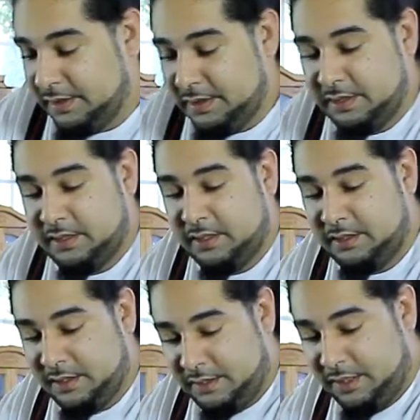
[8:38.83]
this is
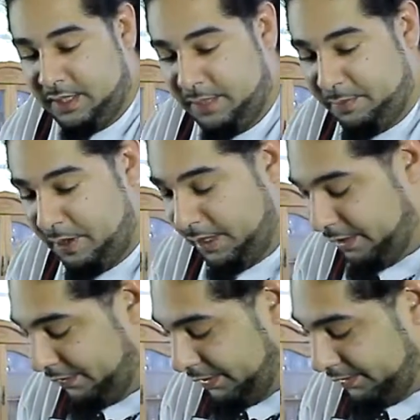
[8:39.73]
the key
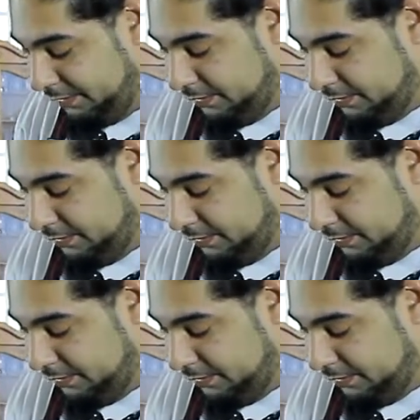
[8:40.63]
part of it.